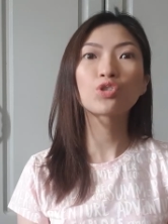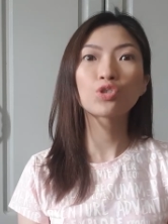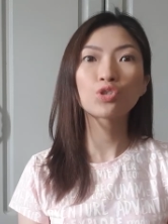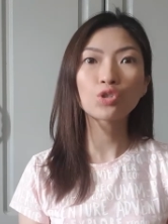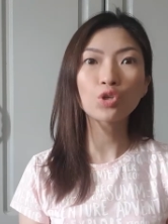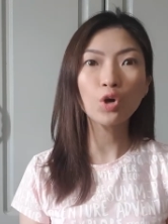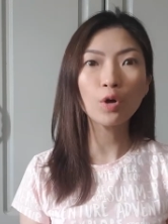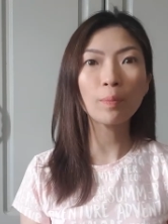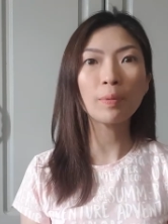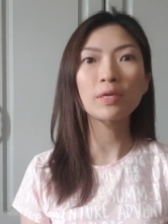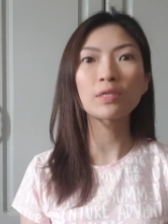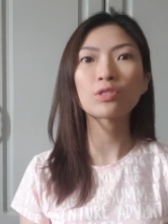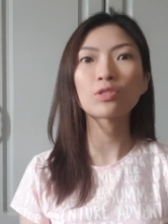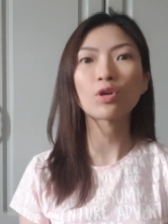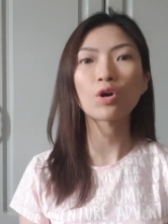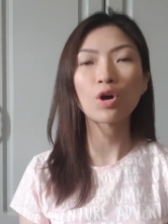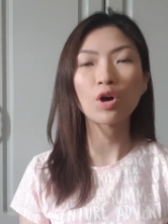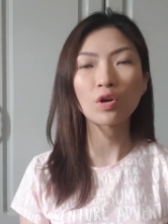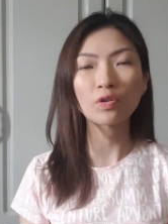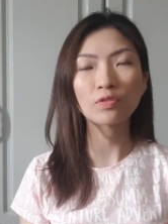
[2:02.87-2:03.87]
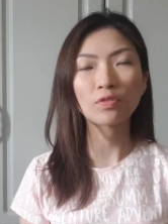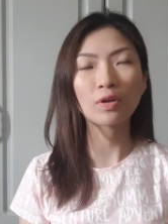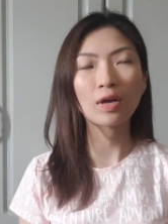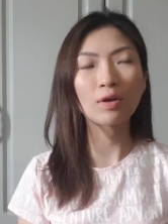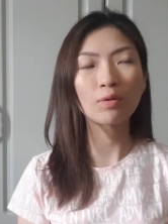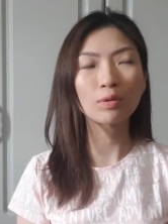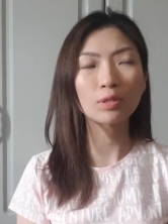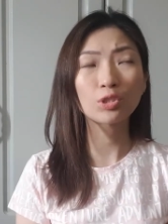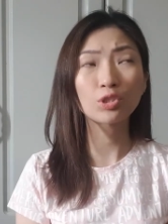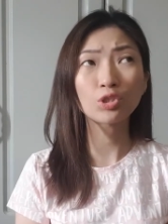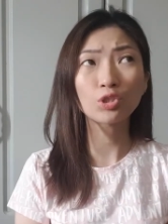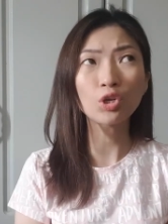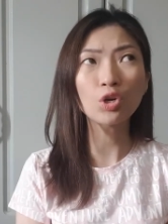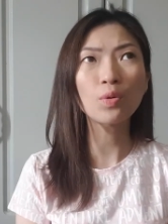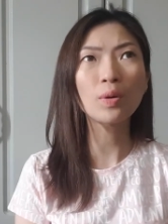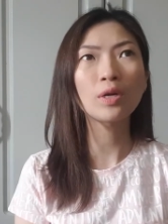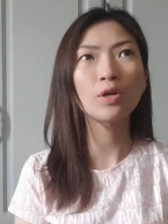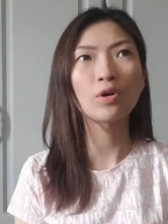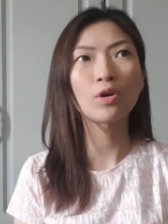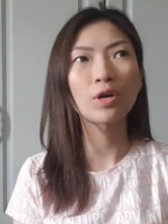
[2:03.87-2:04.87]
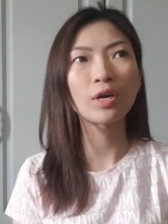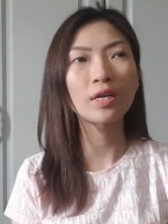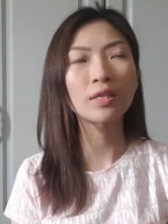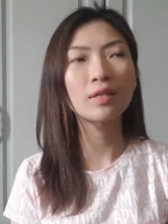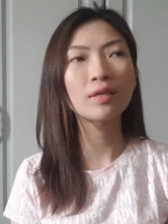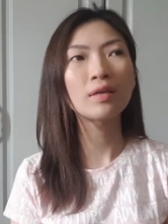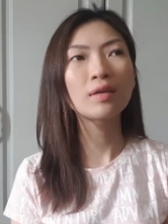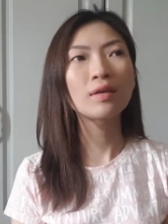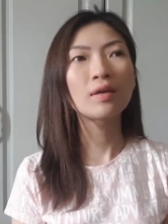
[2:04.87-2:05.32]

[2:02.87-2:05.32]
so pissed off, I was so annoyed,